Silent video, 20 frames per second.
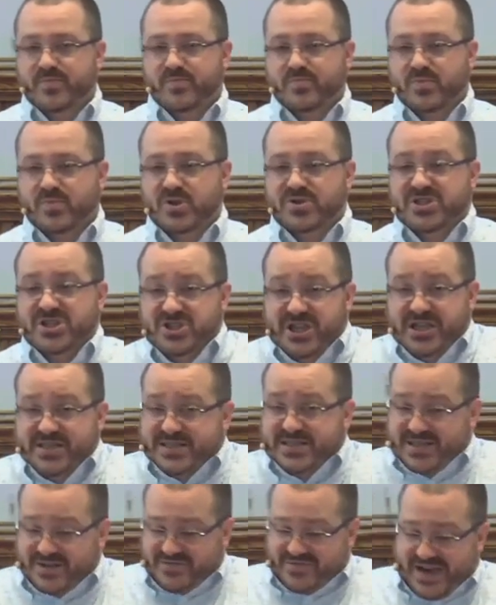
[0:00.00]
See, Jesus
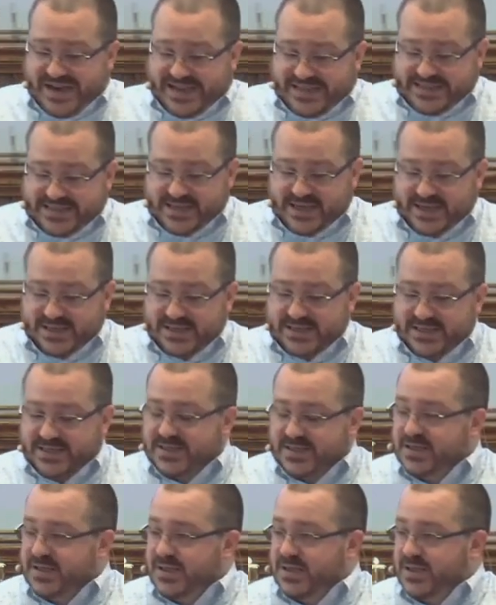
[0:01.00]
invites us.
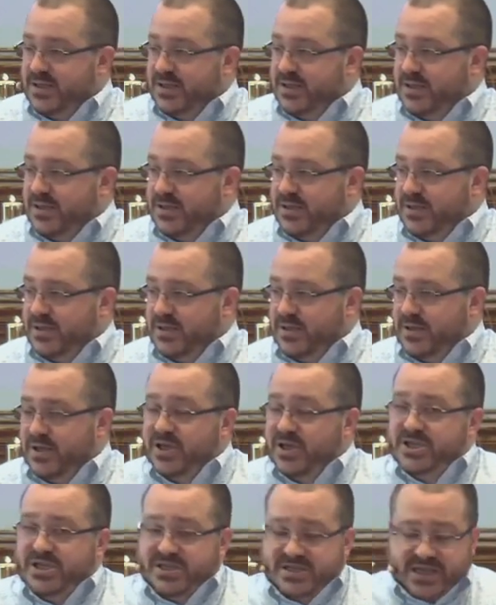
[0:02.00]

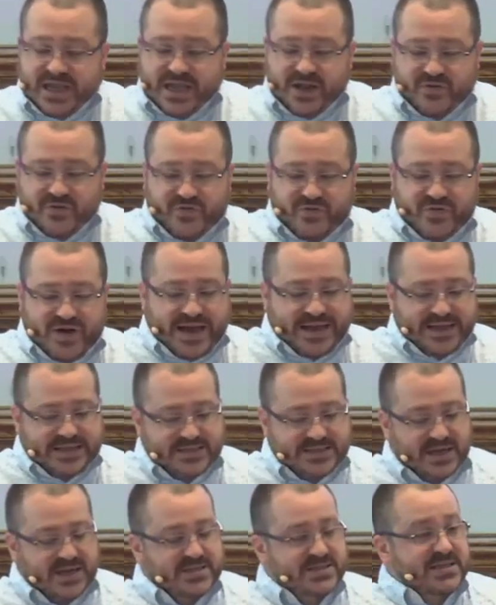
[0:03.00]
Jesus invites
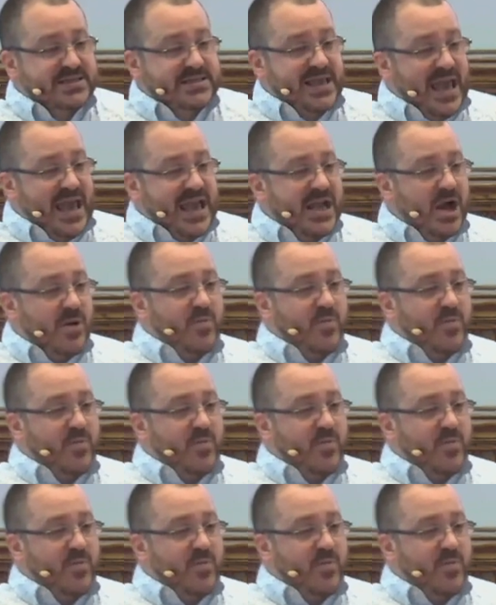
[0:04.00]
us to take up our